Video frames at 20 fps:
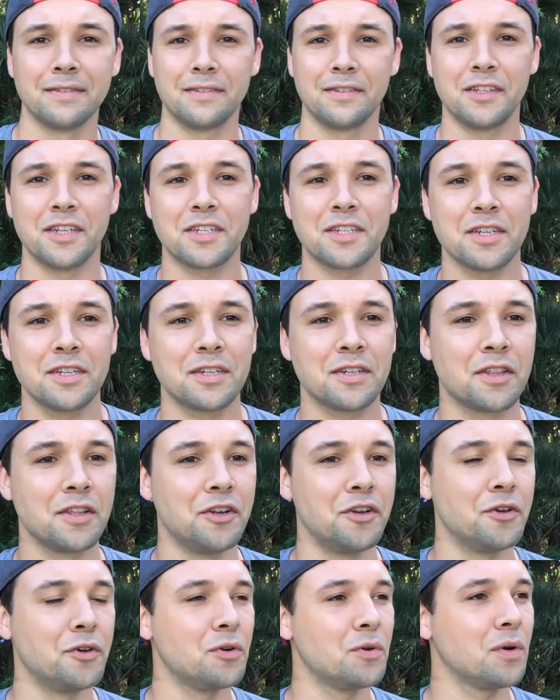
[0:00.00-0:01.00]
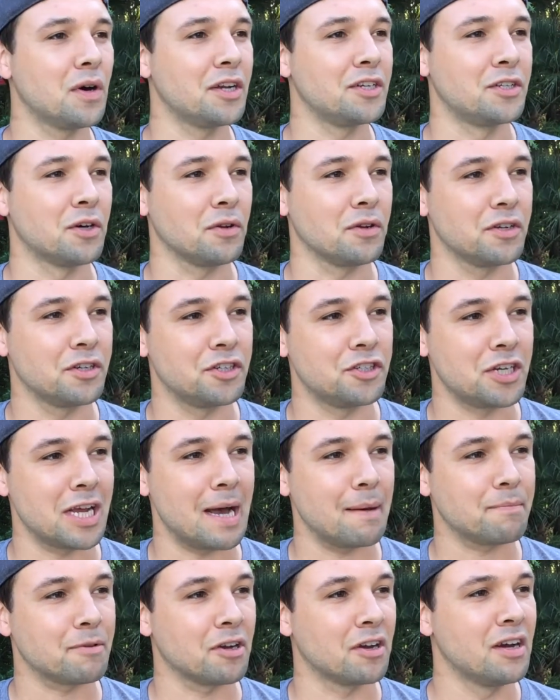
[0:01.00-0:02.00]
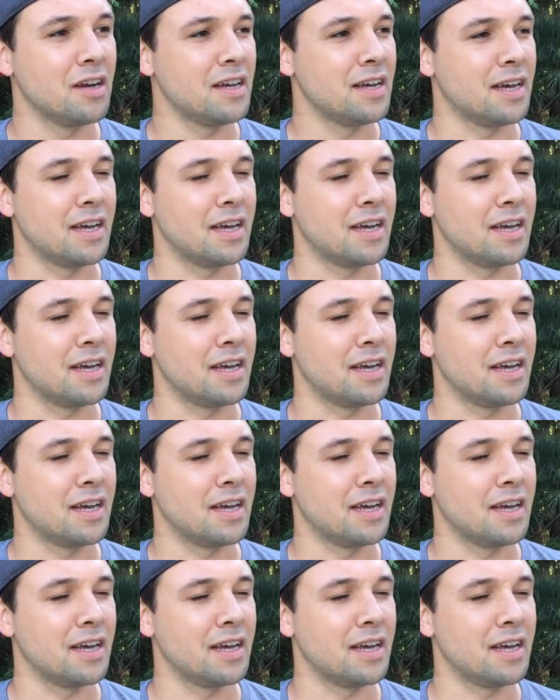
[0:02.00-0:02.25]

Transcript: this is the new adulthood chapter,